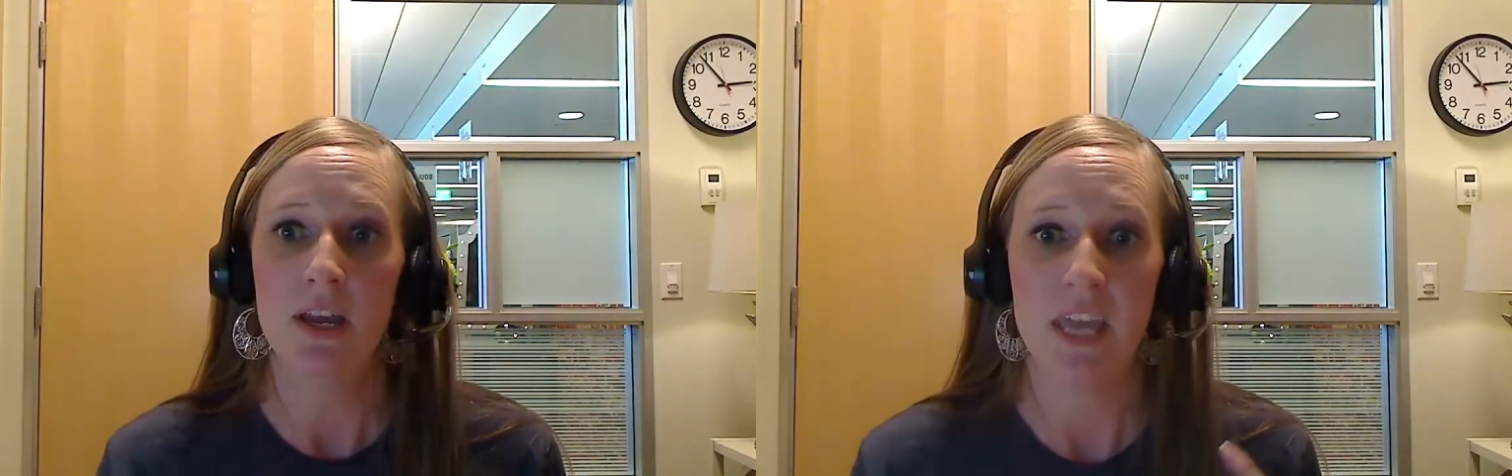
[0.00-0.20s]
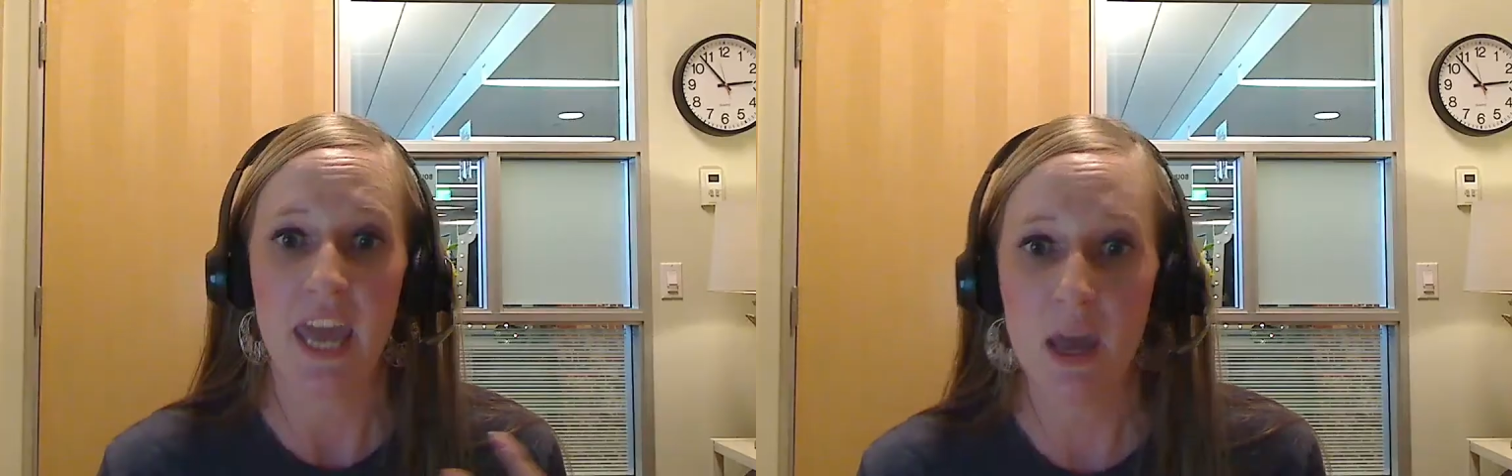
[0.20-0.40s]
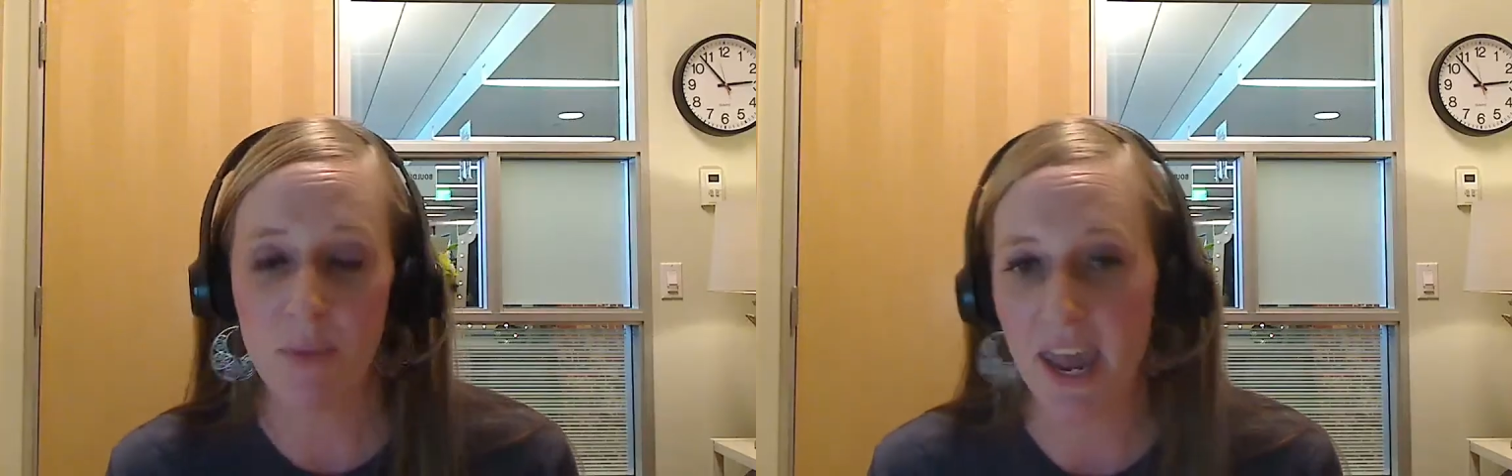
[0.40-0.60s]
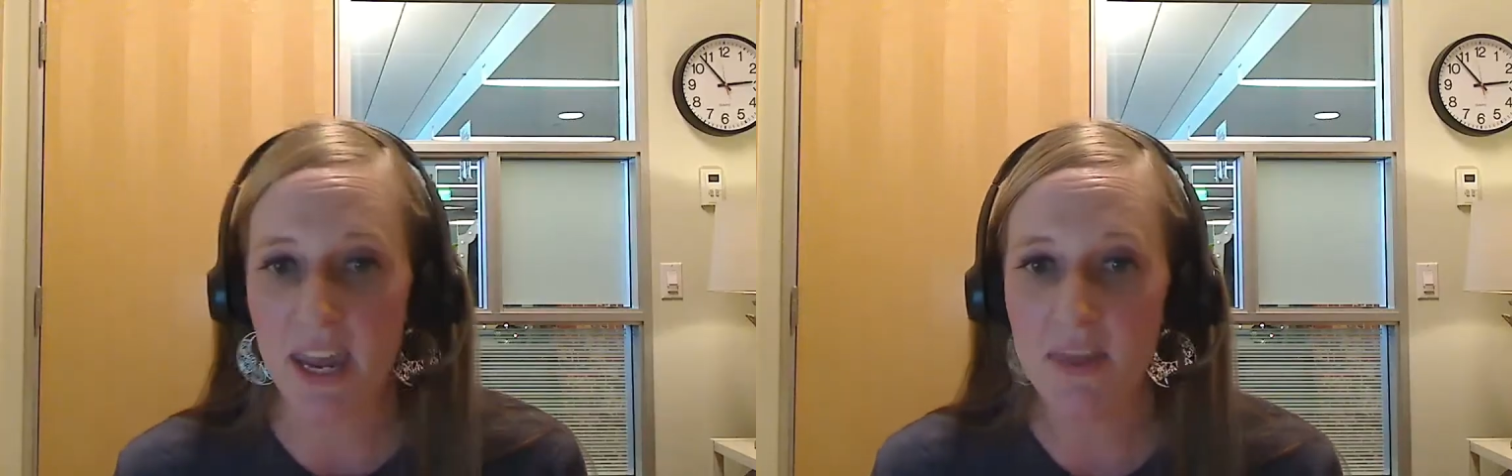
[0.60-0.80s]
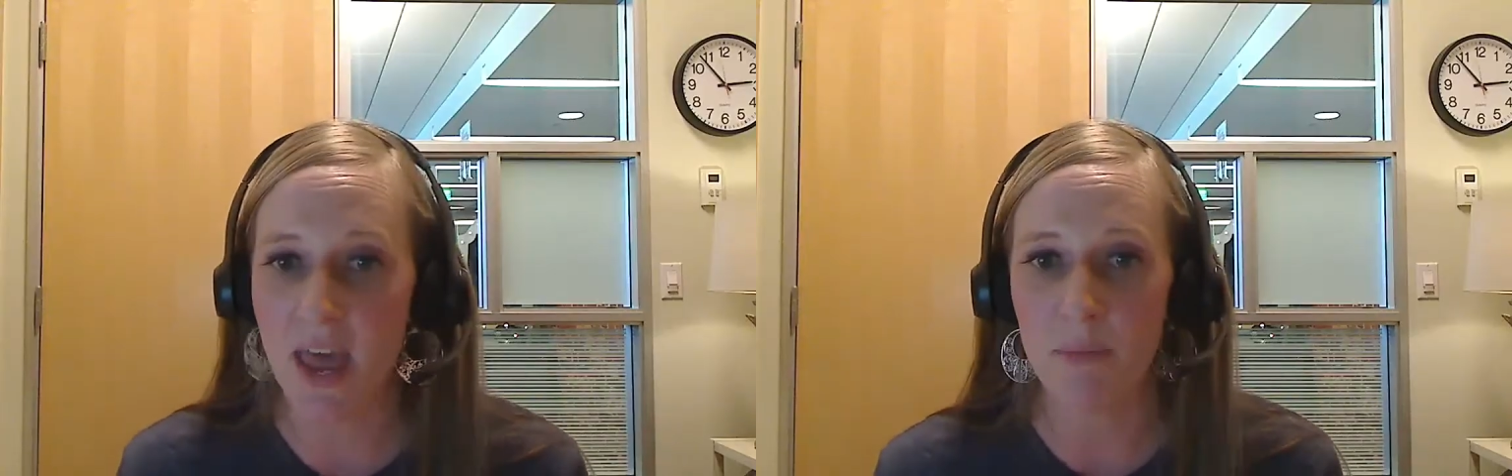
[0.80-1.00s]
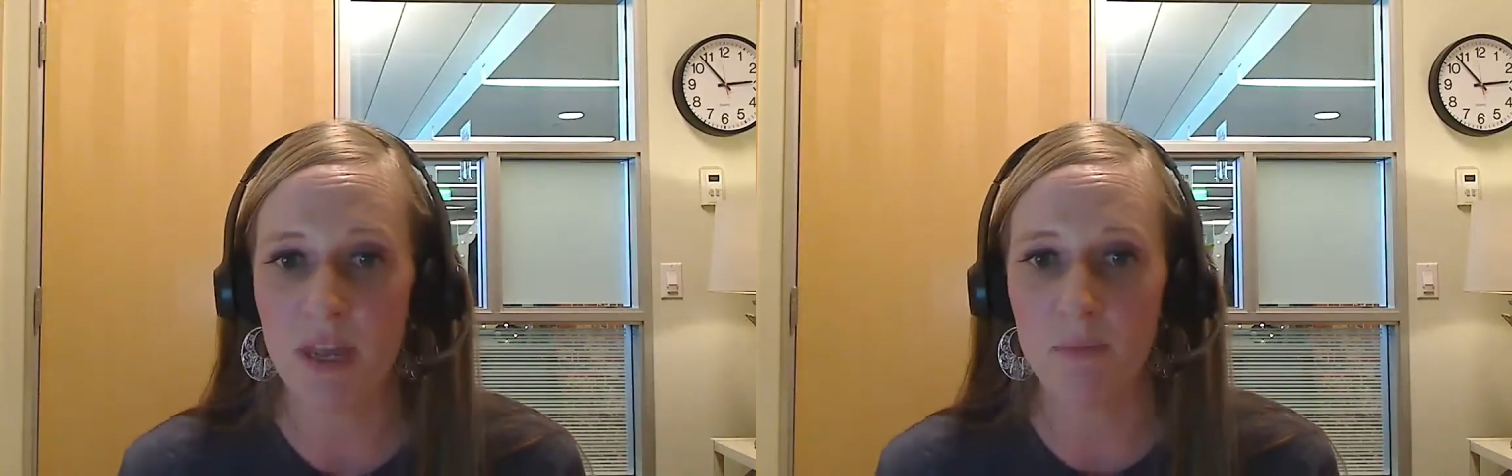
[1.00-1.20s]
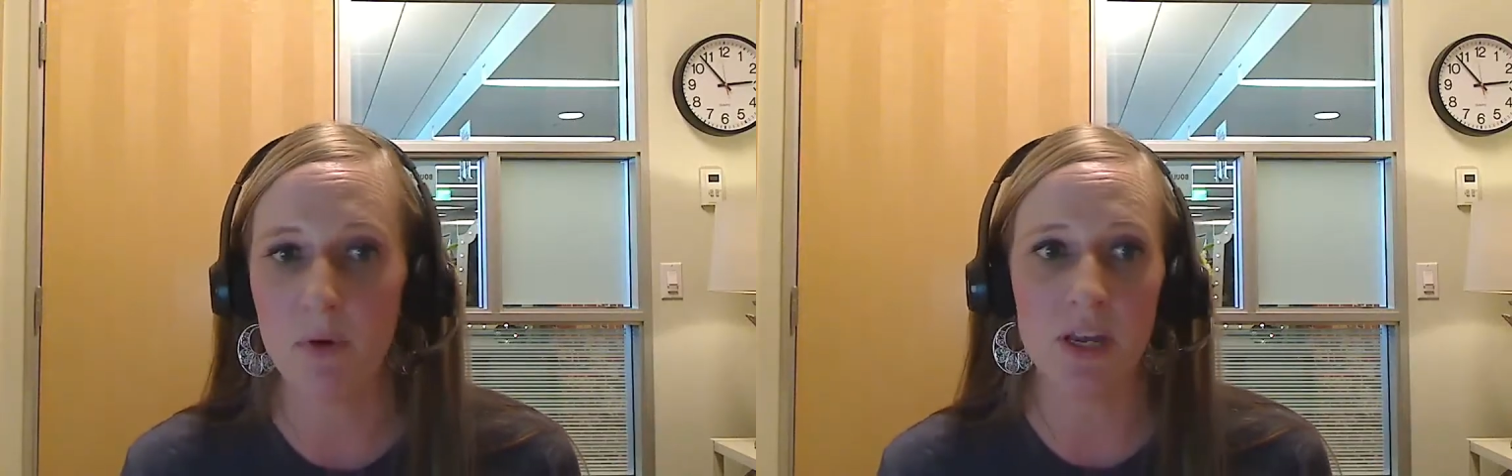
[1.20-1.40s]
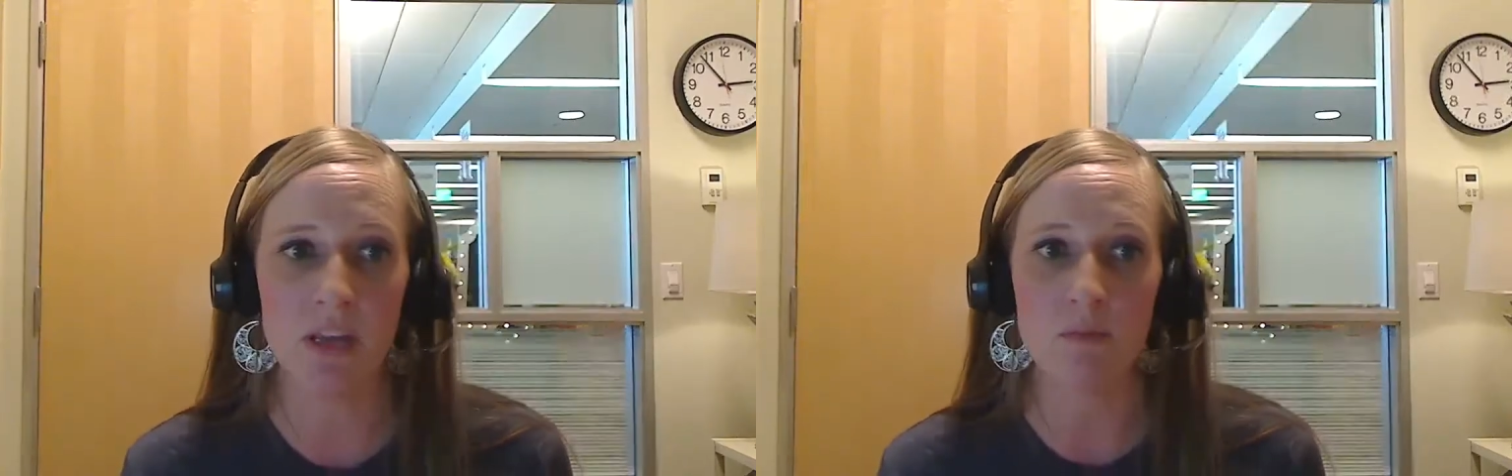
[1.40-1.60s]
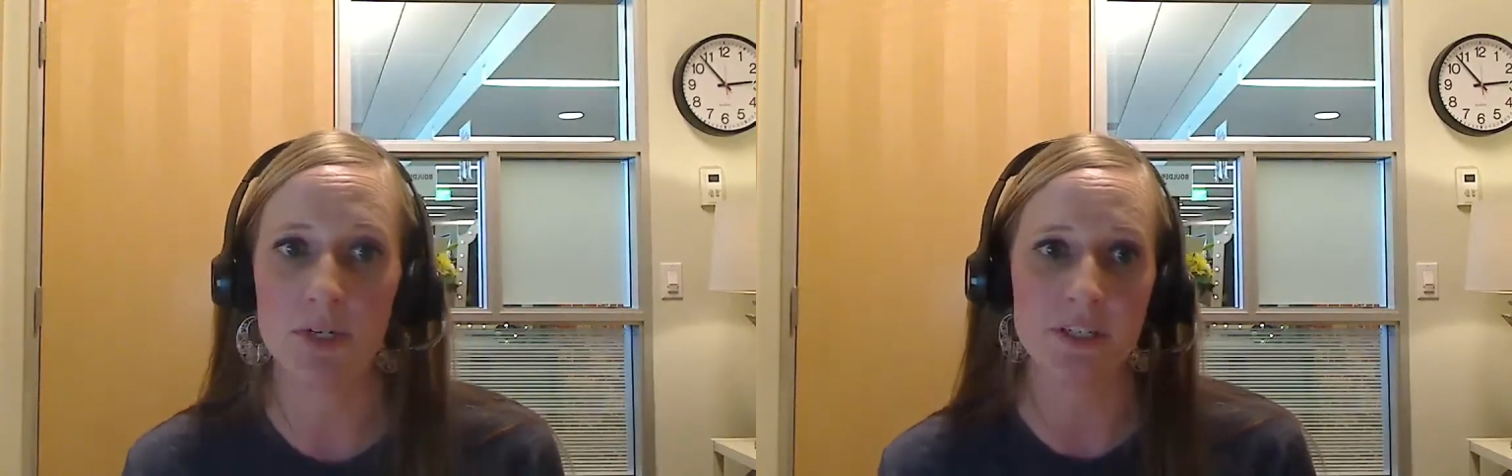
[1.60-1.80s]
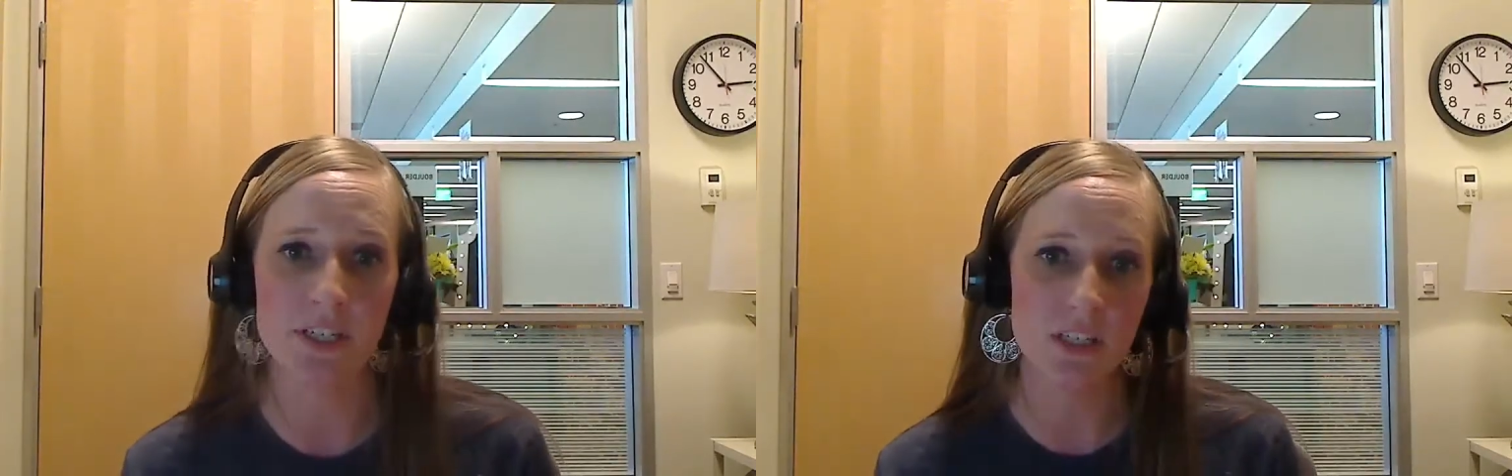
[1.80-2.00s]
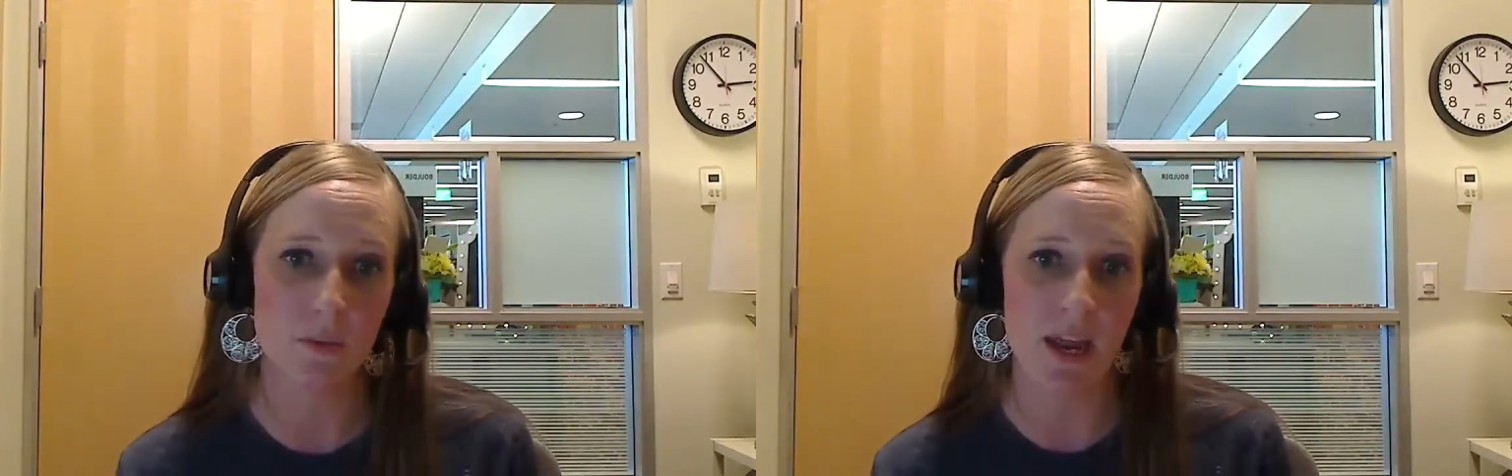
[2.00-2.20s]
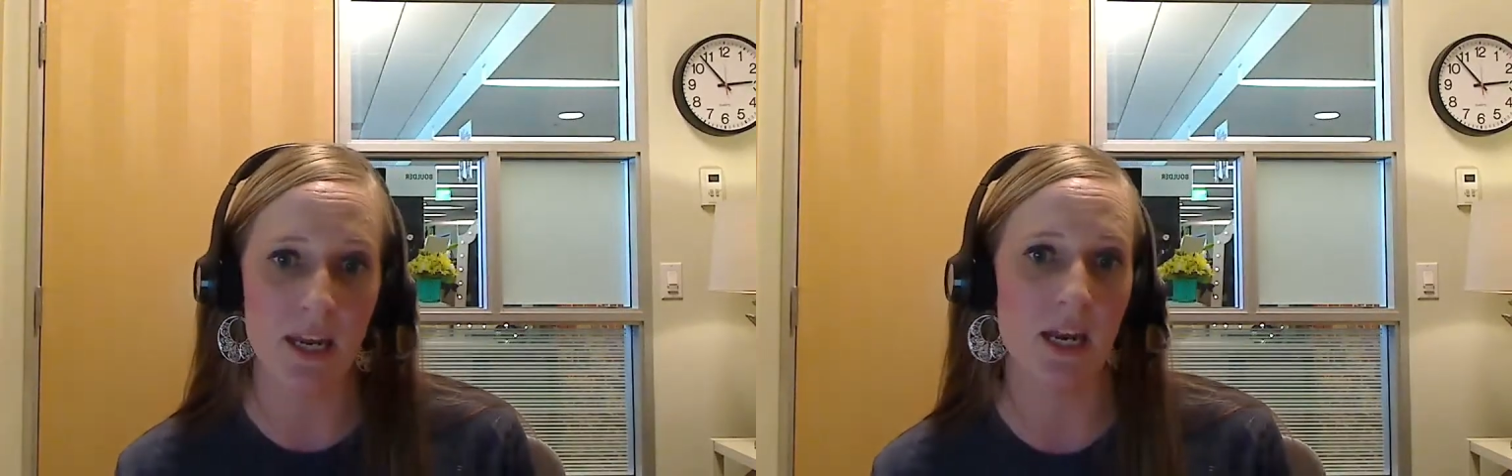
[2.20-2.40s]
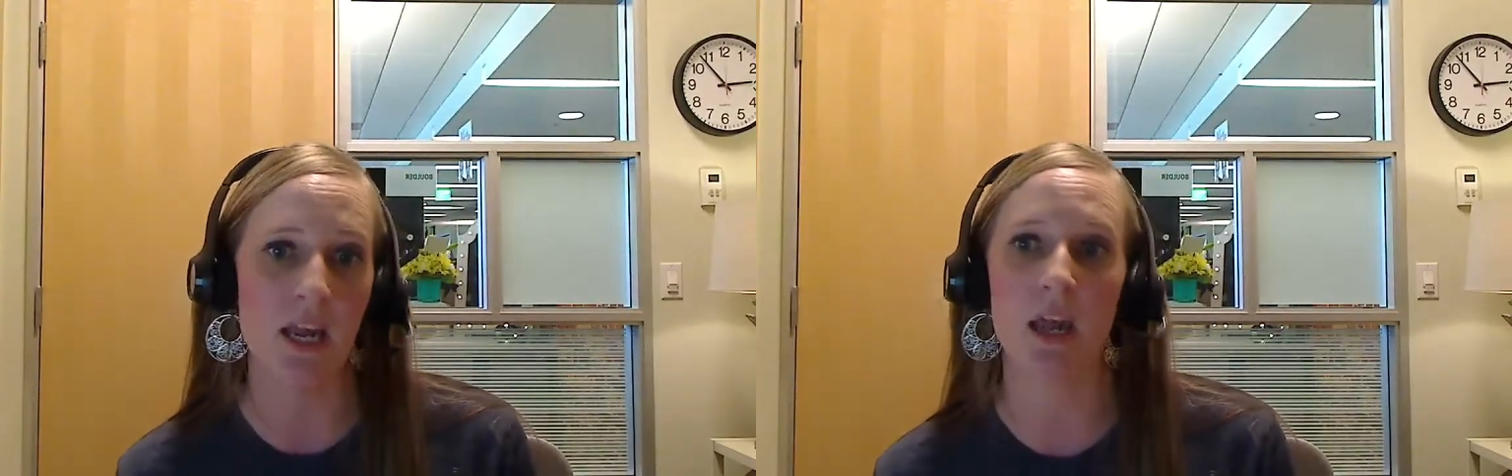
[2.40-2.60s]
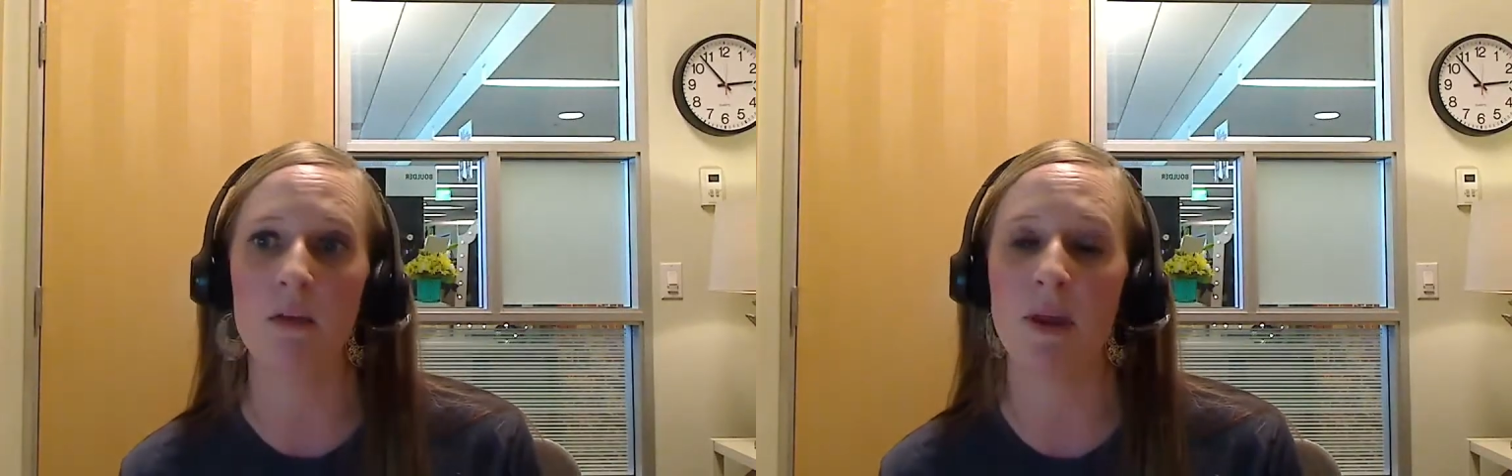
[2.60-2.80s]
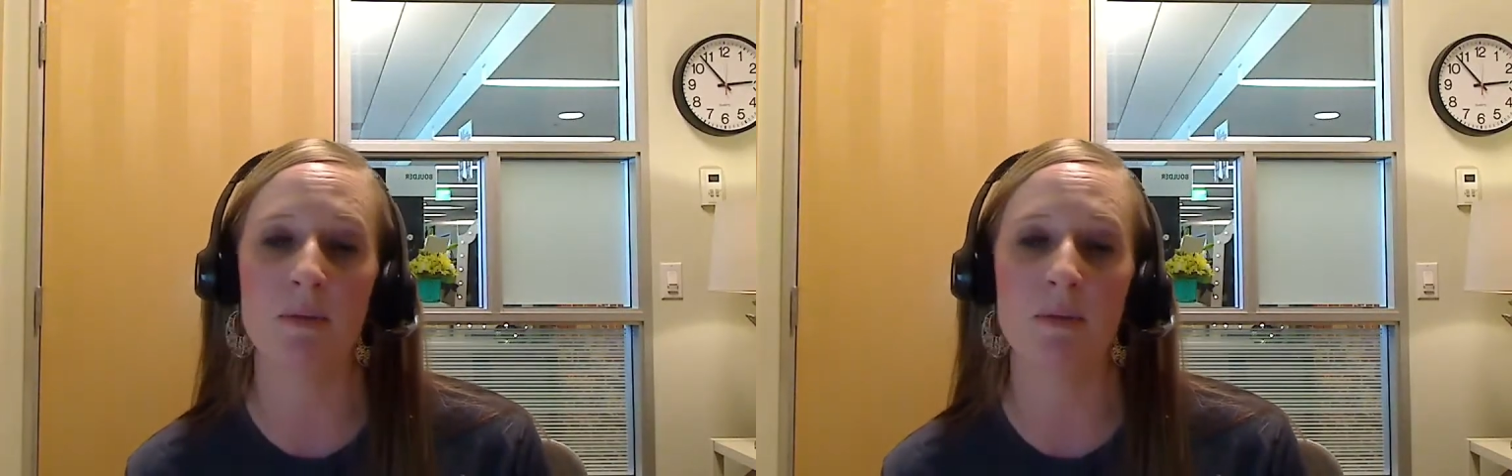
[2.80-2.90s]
campaign that people can participate in,